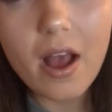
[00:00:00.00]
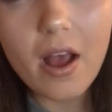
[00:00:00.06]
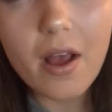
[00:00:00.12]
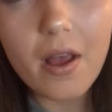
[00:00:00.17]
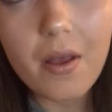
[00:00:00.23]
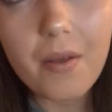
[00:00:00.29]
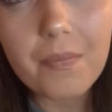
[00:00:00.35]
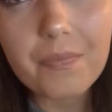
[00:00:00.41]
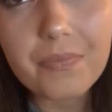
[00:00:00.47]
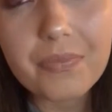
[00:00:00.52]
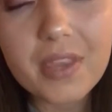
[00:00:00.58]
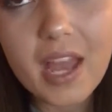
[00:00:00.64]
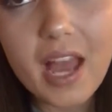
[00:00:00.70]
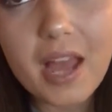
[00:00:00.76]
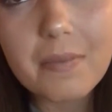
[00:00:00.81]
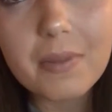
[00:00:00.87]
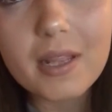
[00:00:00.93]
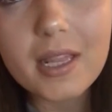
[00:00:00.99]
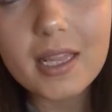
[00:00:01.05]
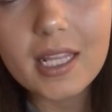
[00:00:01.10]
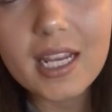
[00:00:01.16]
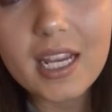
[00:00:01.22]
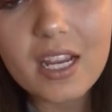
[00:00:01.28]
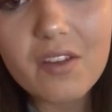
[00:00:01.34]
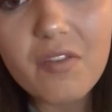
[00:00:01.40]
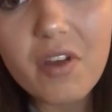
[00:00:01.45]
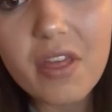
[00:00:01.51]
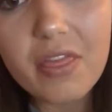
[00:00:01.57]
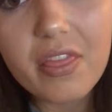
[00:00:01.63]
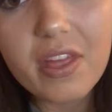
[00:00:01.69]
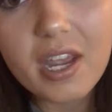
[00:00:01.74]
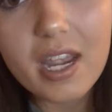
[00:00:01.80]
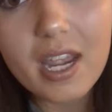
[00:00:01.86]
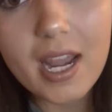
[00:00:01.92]
I believe
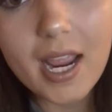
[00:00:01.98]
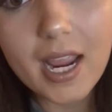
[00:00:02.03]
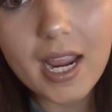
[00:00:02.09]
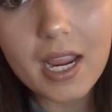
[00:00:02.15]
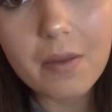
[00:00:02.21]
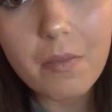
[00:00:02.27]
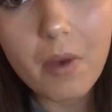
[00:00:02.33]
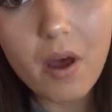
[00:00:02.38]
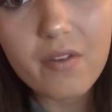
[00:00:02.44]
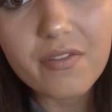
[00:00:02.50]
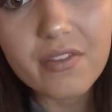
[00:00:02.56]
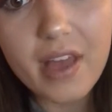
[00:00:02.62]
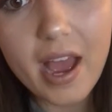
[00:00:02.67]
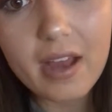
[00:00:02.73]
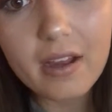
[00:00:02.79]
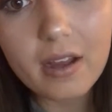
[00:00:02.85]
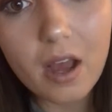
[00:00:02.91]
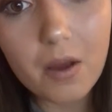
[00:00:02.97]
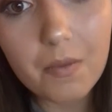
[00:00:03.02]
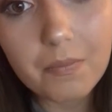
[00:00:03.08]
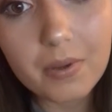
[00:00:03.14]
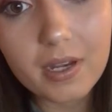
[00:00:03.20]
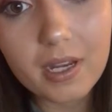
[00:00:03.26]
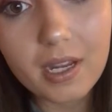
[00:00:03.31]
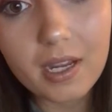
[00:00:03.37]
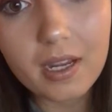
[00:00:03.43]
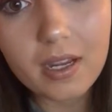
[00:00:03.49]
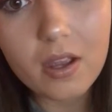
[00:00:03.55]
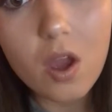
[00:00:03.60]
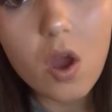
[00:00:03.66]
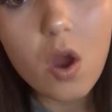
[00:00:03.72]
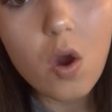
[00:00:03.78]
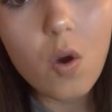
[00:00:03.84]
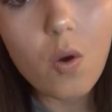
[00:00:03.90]
the name of that company
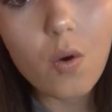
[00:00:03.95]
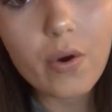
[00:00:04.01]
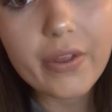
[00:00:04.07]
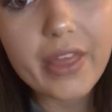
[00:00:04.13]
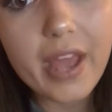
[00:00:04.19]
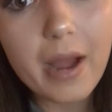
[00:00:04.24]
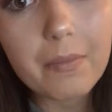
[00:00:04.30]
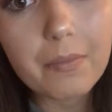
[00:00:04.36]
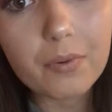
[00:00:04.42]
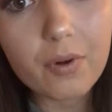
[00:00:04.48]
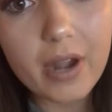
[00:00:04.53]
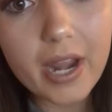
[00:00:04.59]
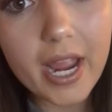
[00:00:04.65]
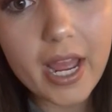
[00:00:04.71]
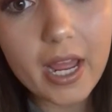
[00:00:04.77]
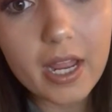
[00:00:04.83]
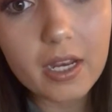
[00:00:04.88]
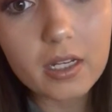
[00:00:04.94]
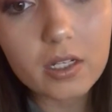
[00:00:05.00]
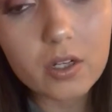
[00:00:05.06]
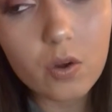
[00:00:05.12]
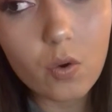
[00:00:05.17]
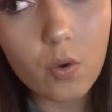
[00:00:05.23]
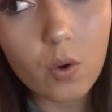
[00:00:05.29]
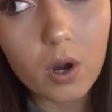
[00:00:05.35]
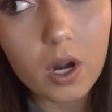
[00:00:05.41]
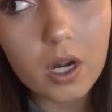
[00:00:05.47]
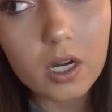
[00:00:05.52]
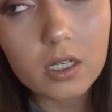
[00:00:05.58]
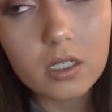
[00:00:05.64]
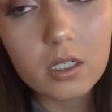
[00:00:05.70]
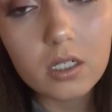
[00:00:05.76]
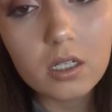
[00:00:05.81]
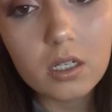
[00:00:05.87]
or that brand or